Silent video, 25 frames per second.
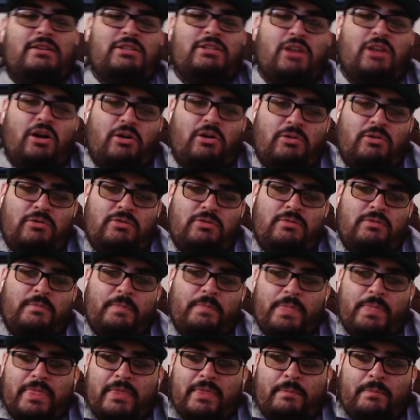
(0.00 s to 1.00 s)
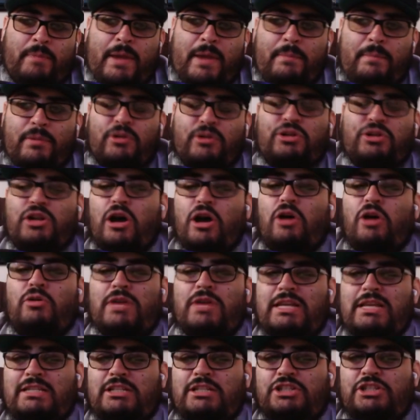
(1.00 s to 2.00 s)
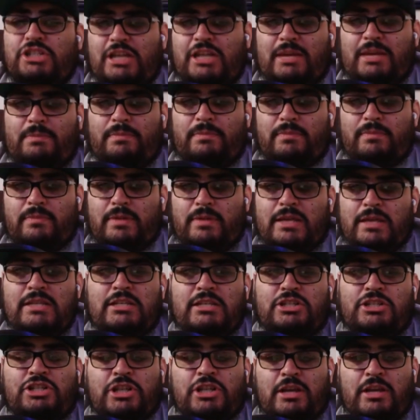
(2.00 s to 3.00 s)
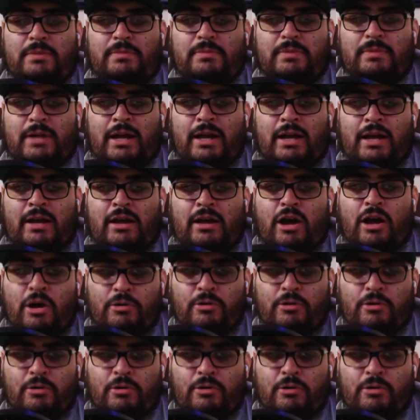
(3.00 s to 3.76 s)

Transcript: So people know he's a cheap he's a cheap uh,